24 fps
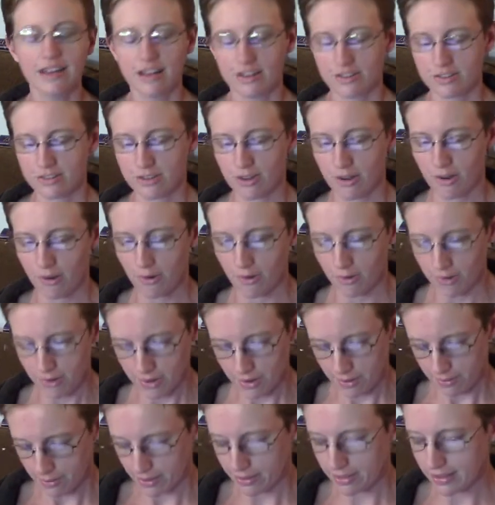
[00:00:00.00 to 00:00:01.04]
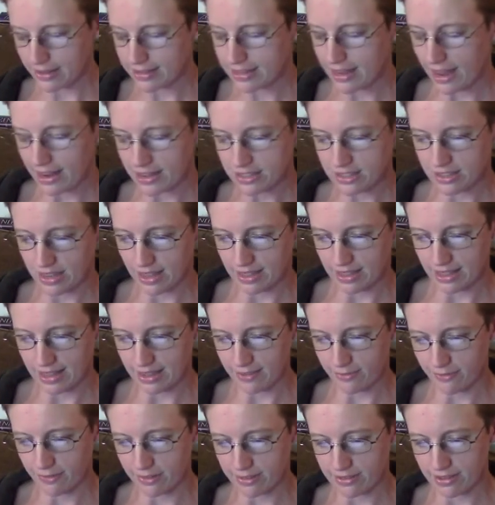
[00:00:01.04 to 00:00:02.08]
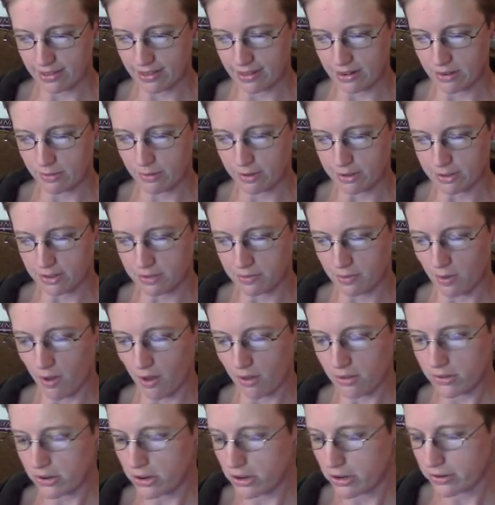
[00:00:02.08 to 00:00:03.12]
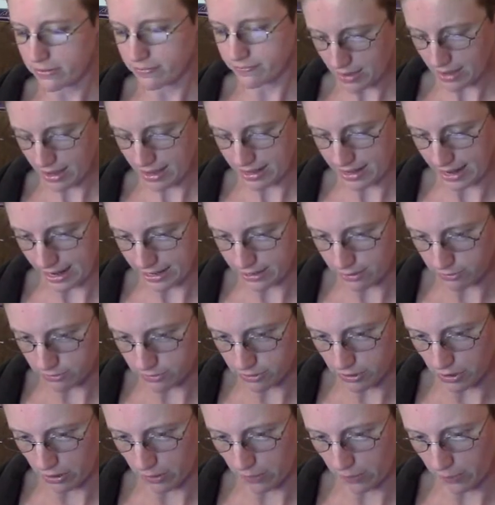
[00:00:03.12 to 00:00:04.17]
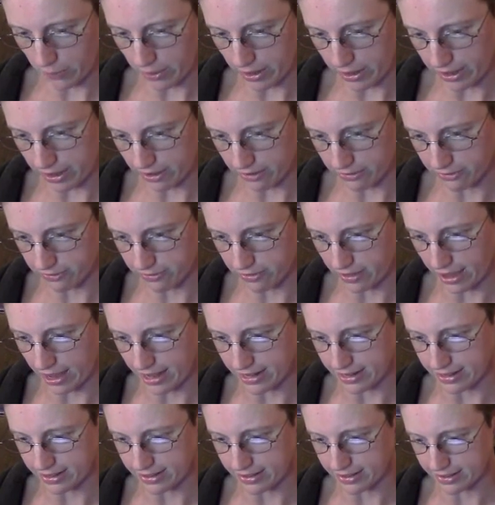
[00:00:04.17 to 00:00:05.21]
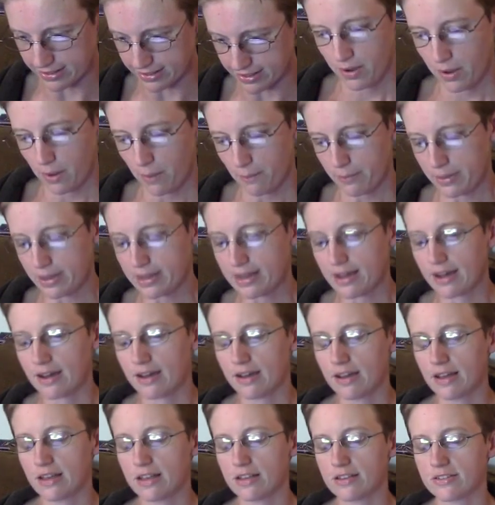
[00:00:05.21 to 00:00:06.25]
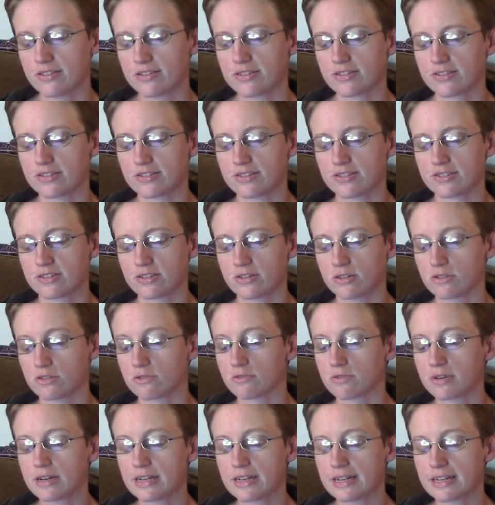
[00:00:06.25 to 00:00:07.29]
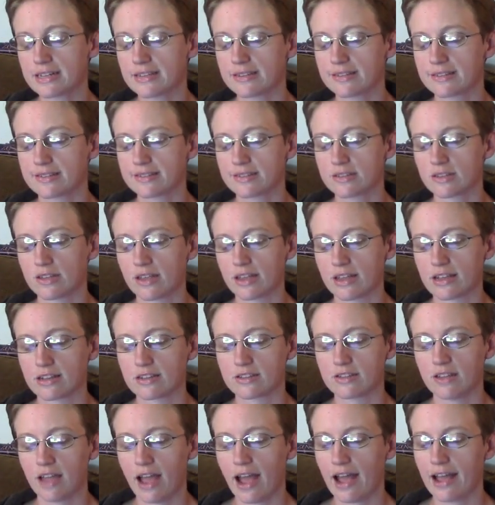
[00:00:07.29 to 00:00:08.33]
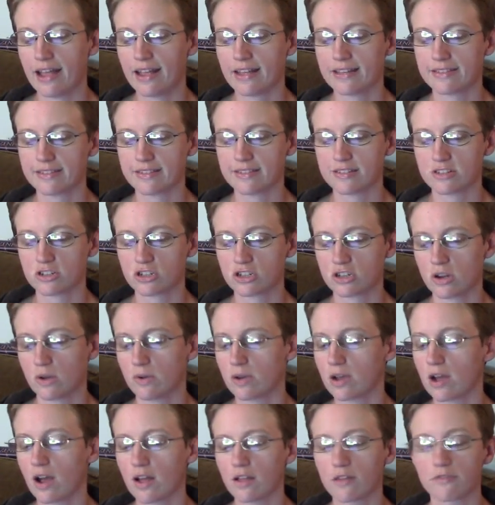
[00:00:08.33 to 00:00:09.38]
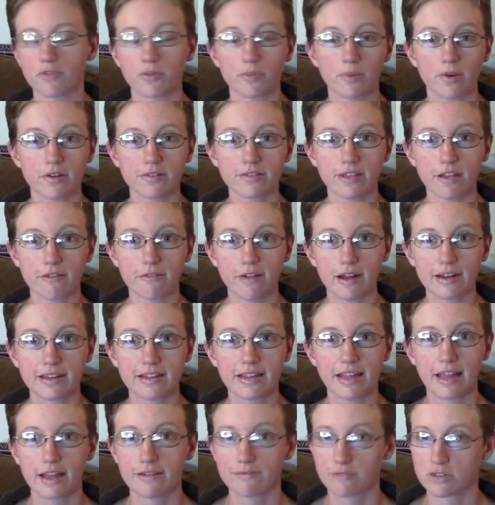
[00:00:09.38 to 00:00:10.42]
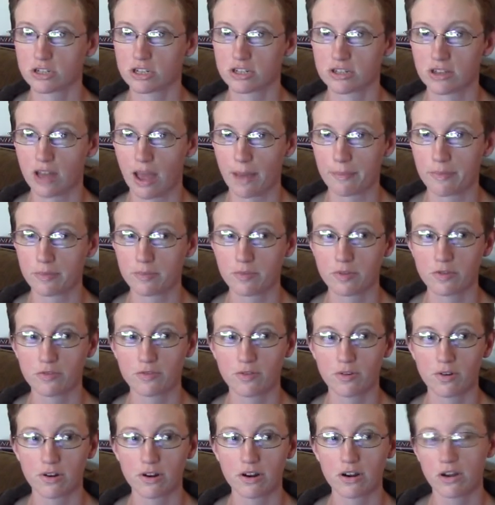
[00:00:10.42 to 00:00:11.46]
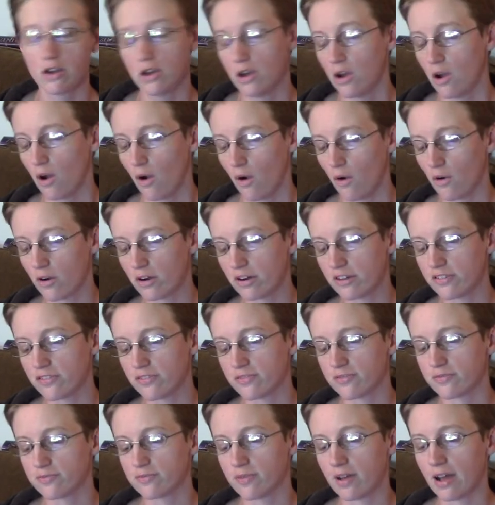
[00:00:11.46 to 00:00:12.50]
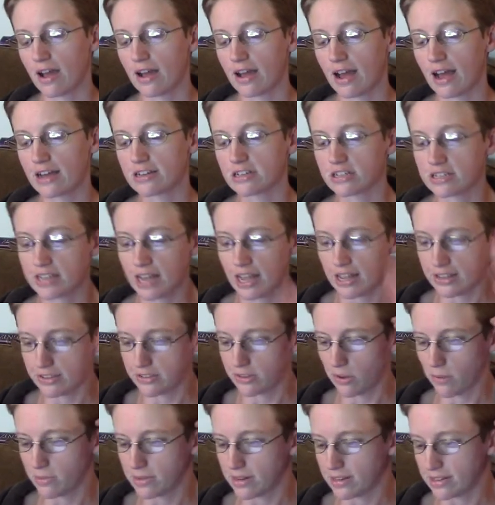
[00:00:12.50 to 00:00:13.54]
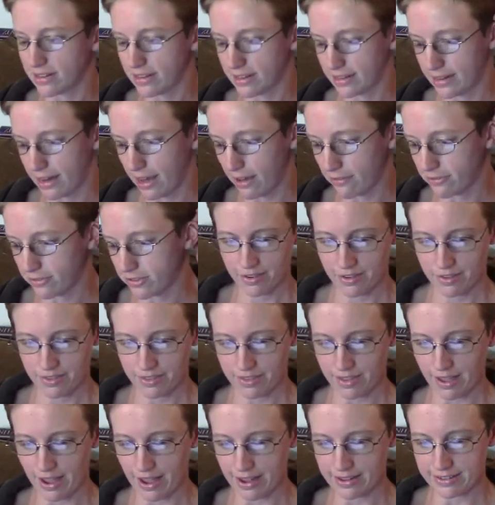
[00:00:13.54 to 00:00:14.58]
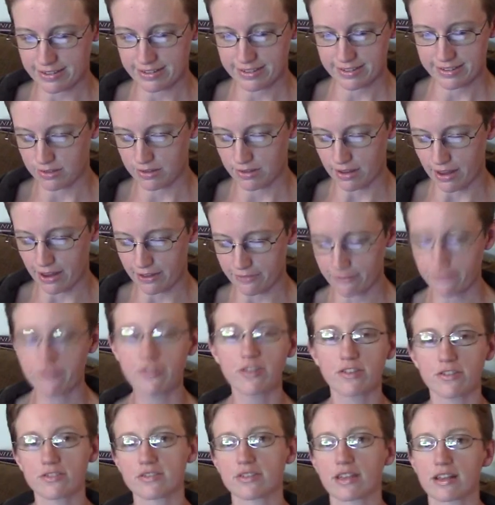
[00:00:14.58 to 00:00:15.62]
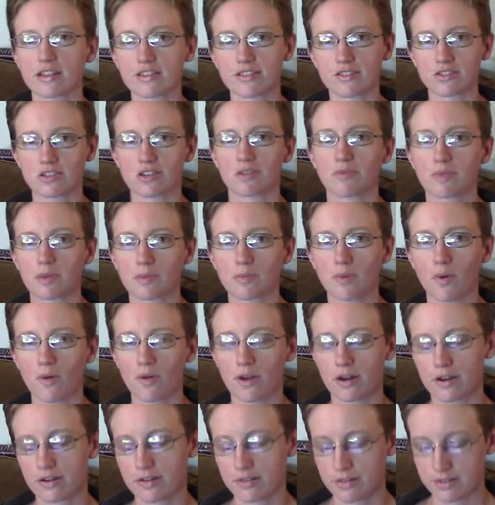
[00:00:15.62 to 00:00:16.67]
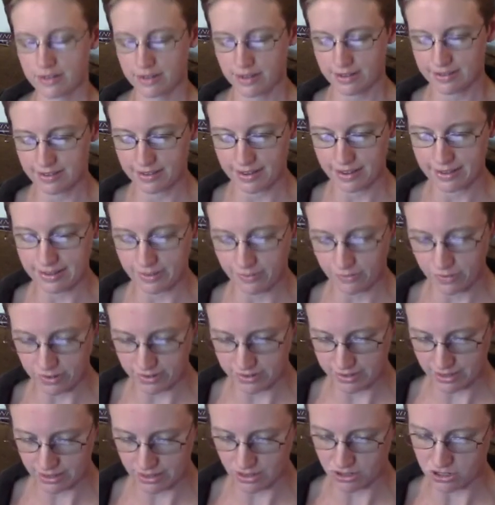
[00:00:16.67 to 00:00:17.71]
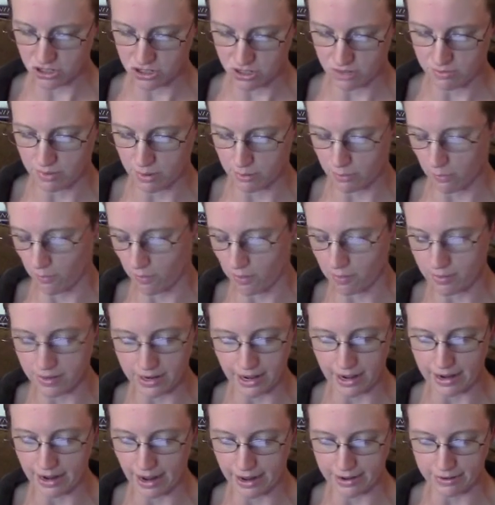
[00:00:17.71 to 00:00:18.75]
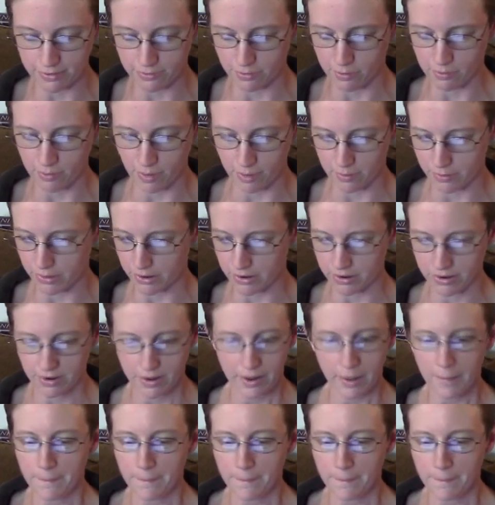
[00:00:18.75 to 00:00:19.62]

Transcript: So my list actually, I think, feels a little bit smaller, and I don't know if that is because Goodreads, like, isn't showing all of the books I read again, which has happened before, or if I just had so many DNFs that it feels like there should be more. Because it does, it feels like there should be more, but I don't remember.